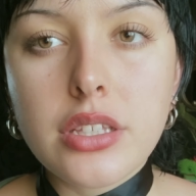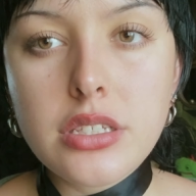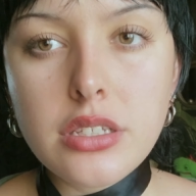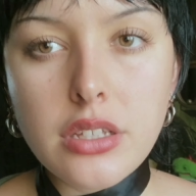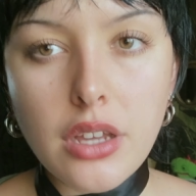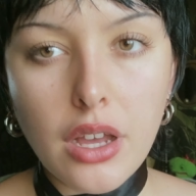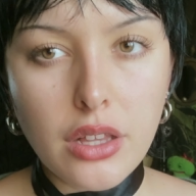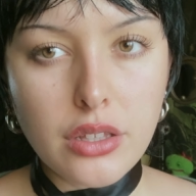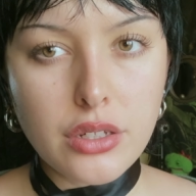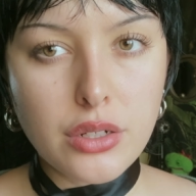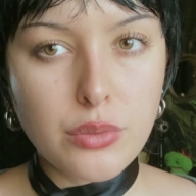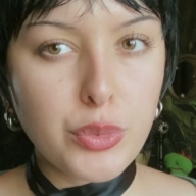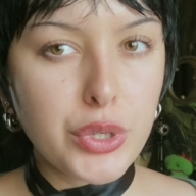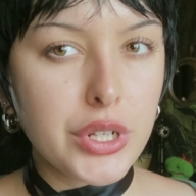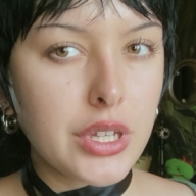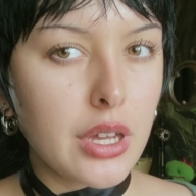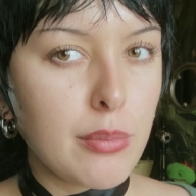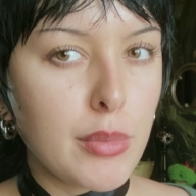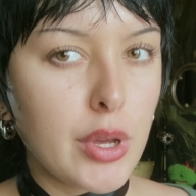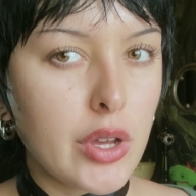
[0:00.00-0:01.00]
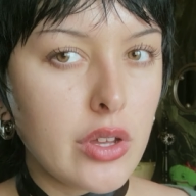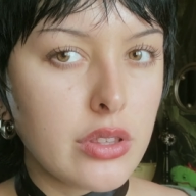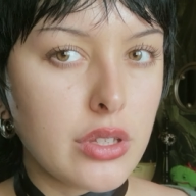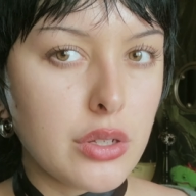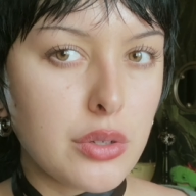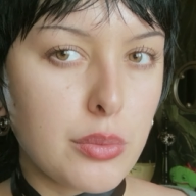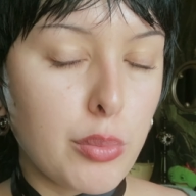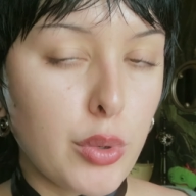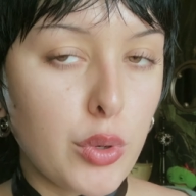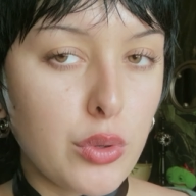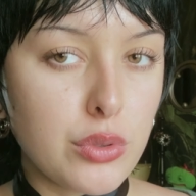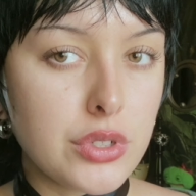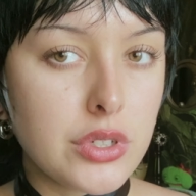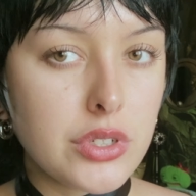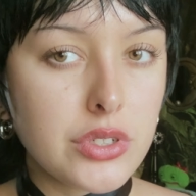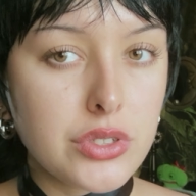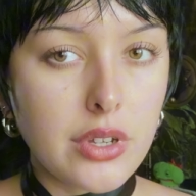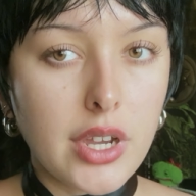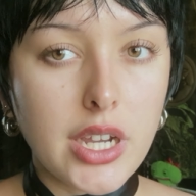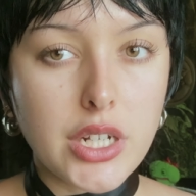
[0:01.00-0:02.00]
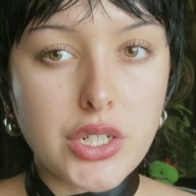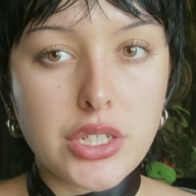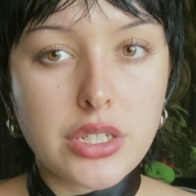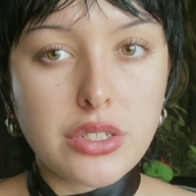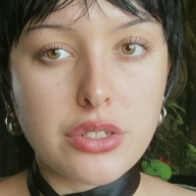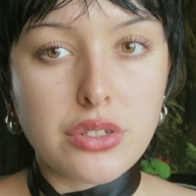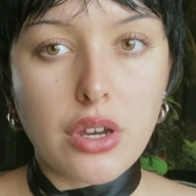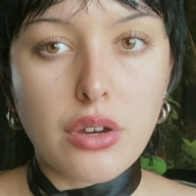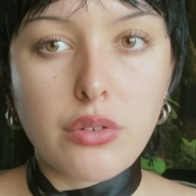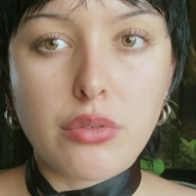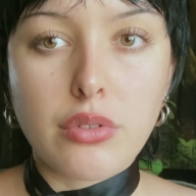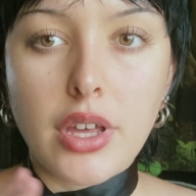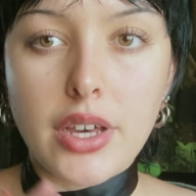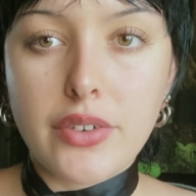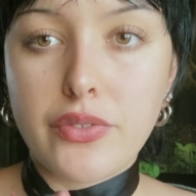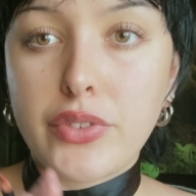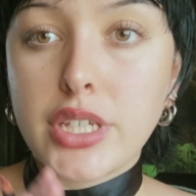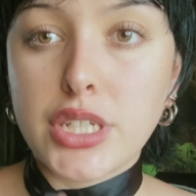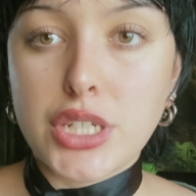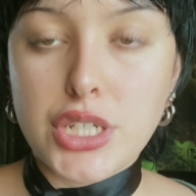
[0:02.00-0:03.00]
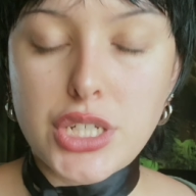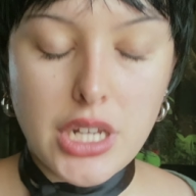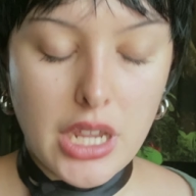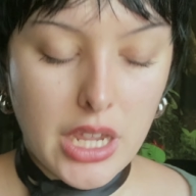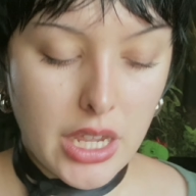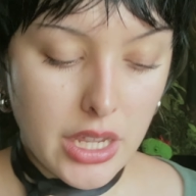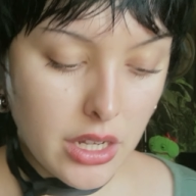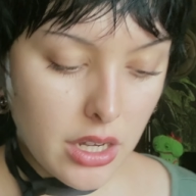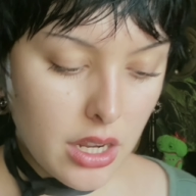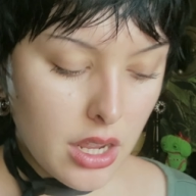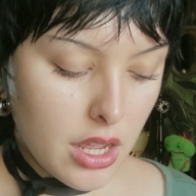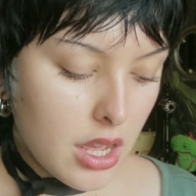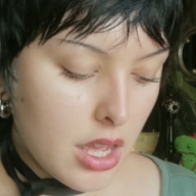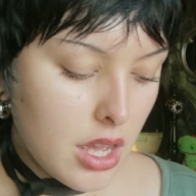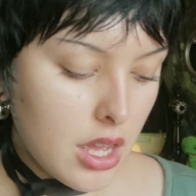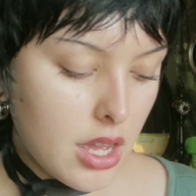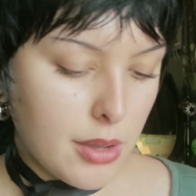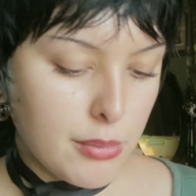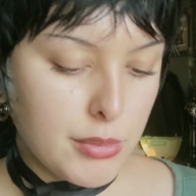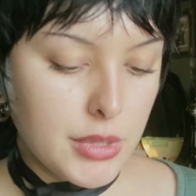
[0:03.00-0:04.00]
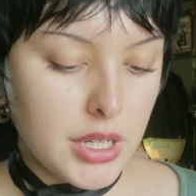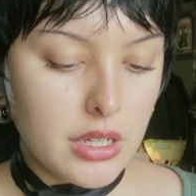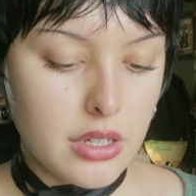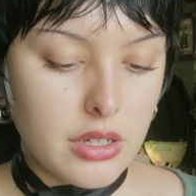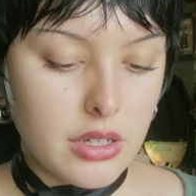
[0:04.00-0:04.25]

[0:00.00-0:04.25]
this color would come out a little bolder, so I actually don't love this shade. I'm gonna